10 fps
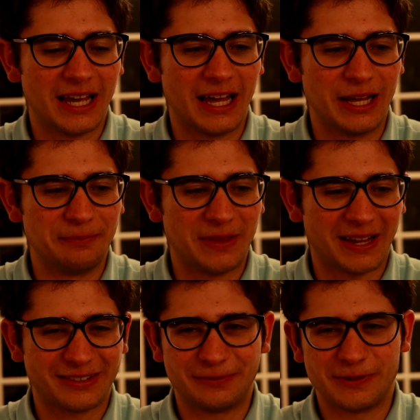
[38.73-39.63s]

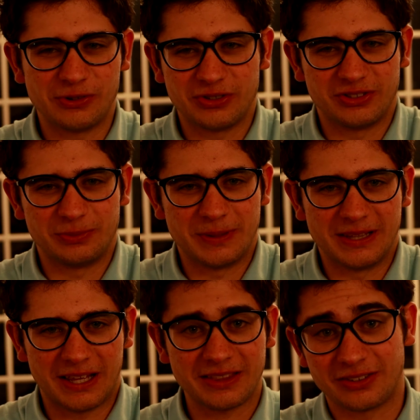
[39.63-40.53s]
Active focus has been
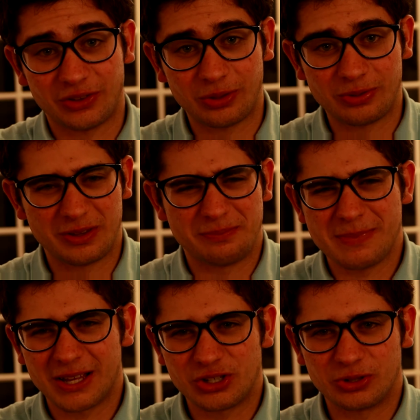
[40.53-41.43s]
like this
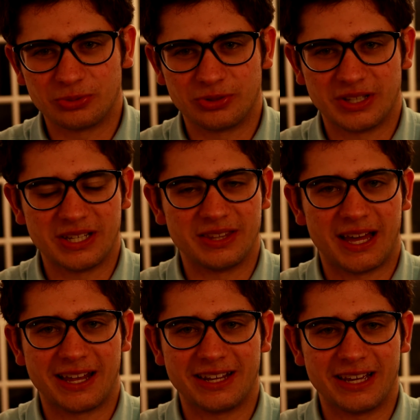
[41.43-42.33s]
magical thing
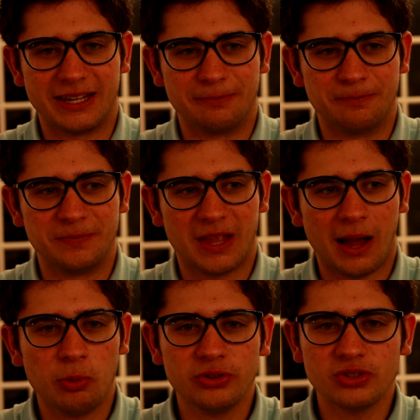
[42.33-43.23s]
that I
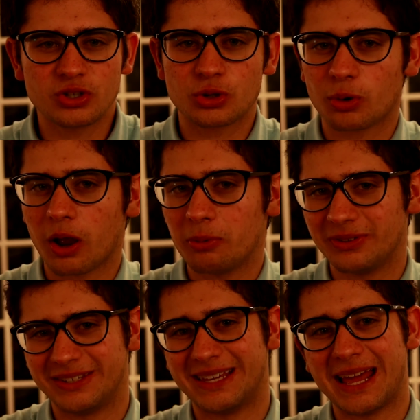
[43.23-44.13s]
wasn't sure I was
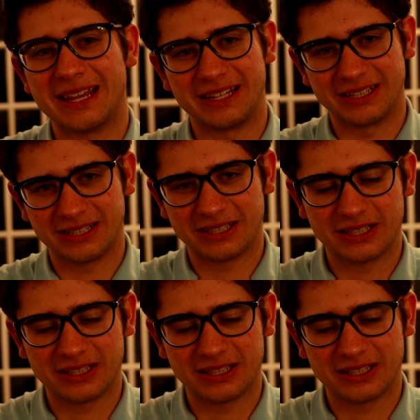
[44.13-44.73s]
getting